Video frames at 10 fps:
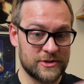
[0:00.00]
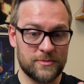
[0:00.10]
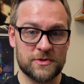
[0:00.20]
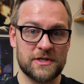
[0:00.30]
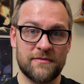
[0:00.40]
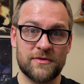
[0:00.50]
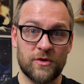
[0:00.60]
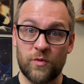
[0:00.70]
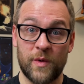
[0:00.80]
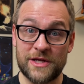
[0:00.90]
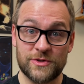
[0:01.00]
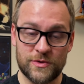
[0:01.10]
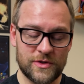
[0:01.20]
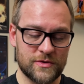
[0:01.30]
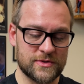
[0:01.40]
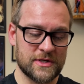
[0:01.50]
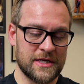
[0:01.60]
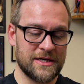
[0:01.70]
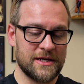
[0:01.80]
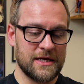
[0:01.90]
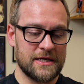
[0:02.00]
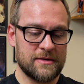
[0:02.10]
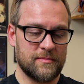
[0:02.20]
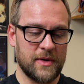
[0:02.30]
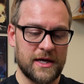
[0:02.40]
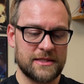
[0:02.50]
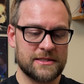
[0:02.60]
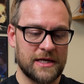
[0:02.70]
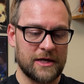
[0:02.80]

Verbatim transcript: Super 7, they're way too loose but